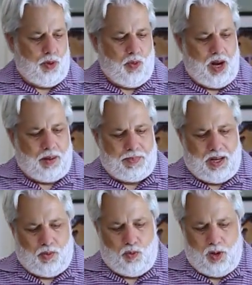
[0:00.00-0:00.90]
want
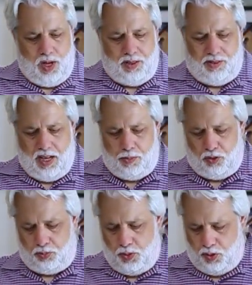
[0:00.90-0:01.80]
about 1
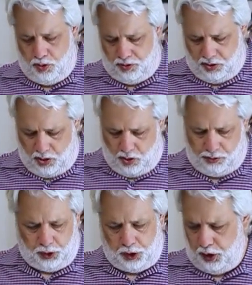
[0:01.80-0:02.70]
tablespoon or so
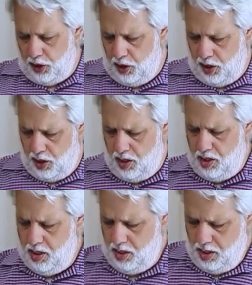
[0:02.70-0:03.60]
of sugar.